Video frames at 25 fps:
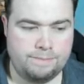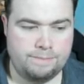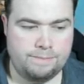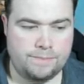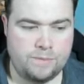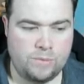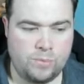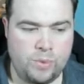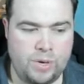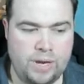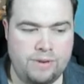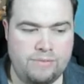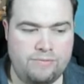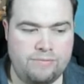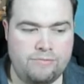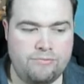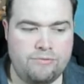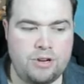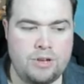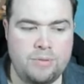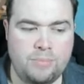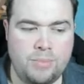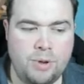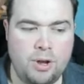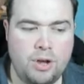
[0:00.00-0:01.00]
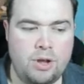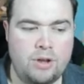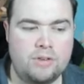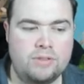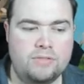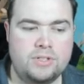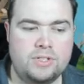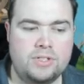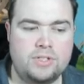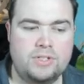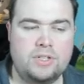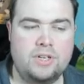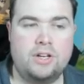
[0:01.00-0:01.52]
We had 3
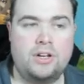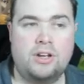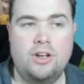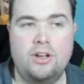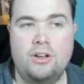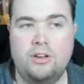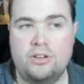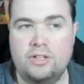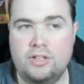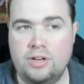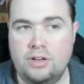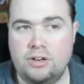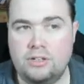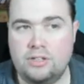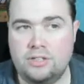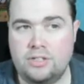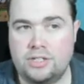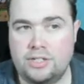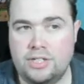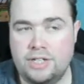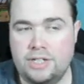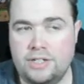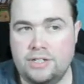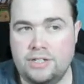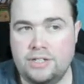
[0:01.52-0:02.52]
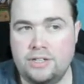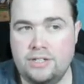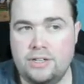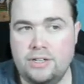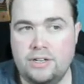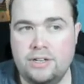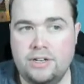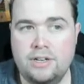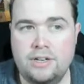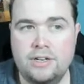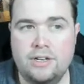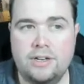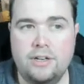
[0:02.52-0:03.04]
births occurred last season.
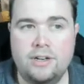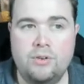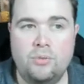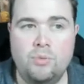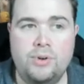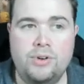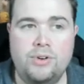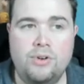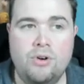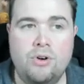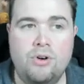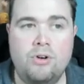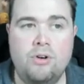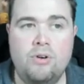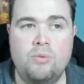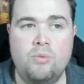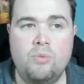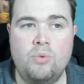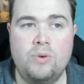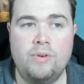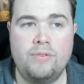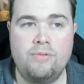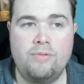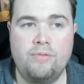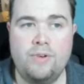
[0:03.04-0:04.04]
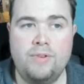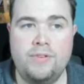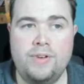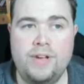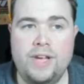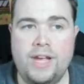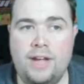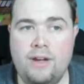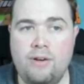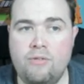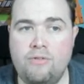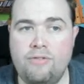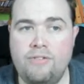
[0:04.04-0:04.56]
We're very
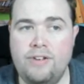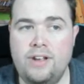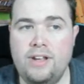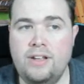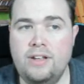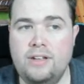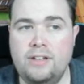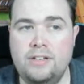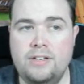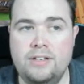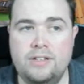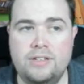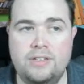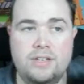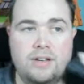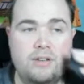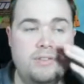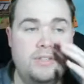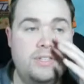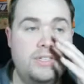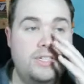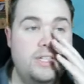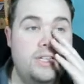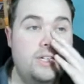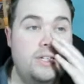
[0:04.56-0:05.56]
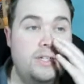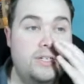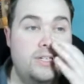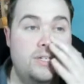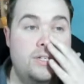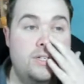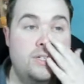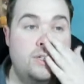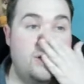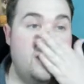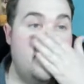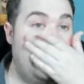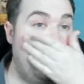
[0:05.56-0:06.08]
healthy. So the
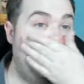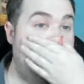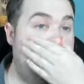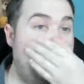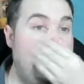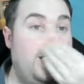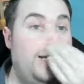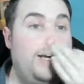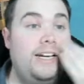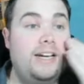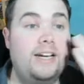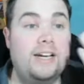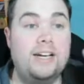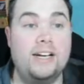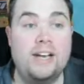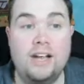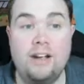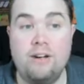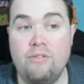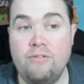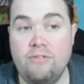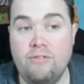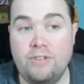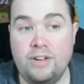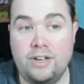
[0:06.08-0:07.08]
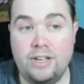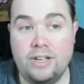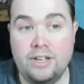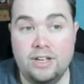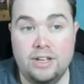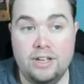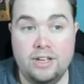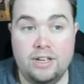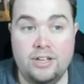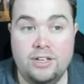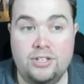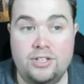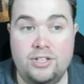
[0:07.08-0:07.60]
citizens are clean and healthy,
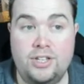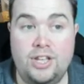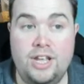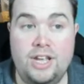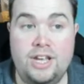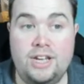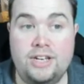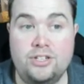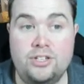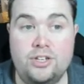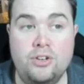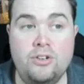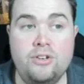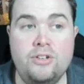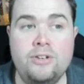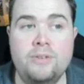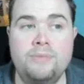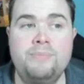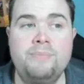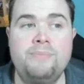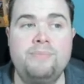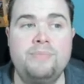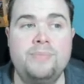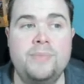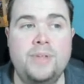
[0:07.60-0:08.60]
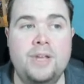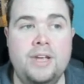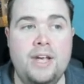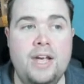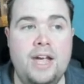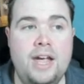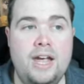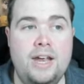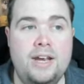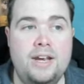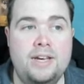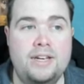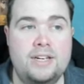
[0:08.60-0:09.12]
so that is good,
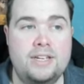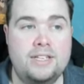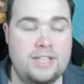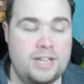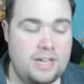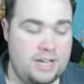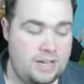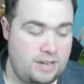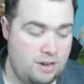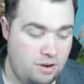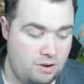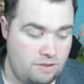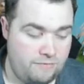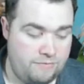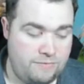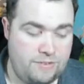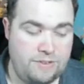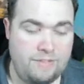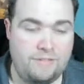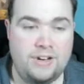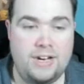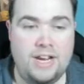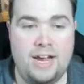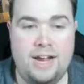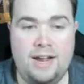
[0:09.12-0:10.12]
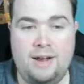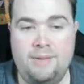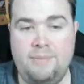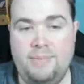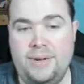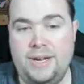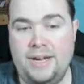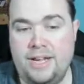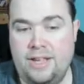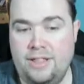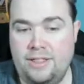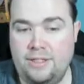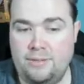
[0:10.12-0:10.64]
and they are very
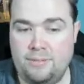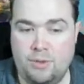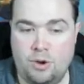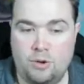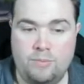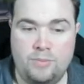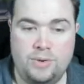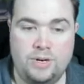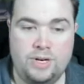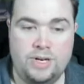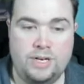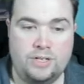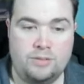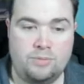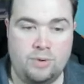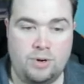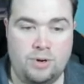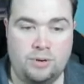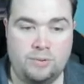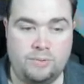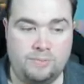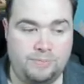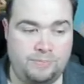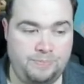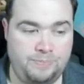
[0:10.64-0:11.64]
happy at the moment as well.